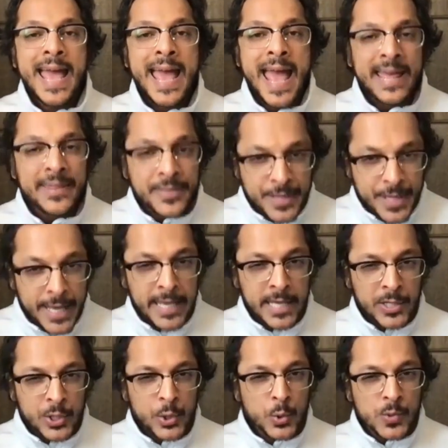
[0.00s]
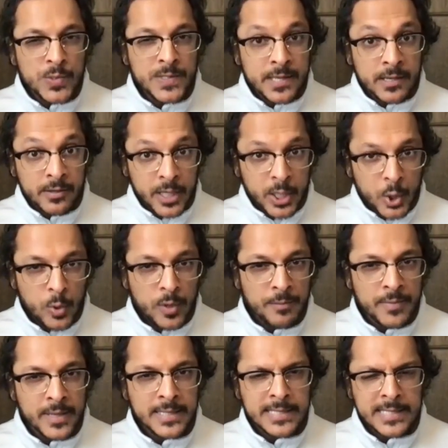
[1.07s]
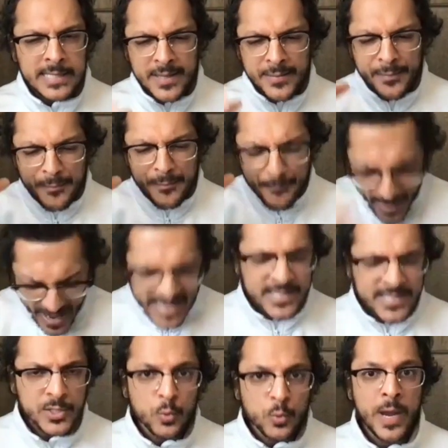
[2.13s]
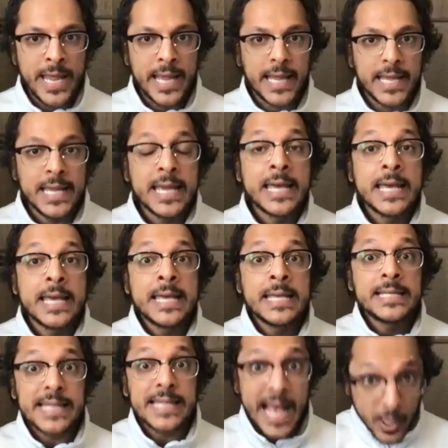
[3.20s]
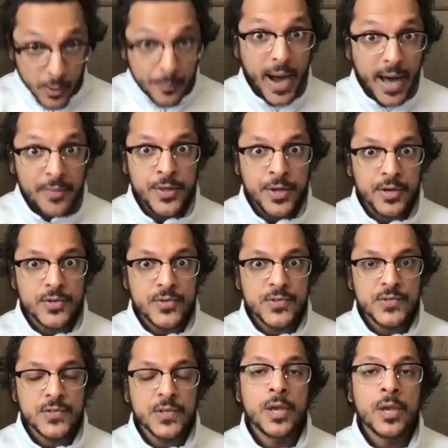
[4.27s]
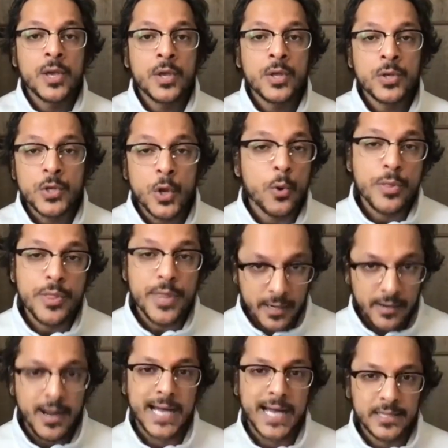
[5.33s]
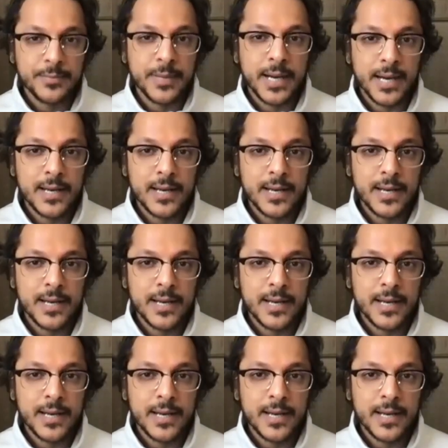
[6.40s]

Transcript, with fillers: And they use their equipments in the best way to help others know their Atma.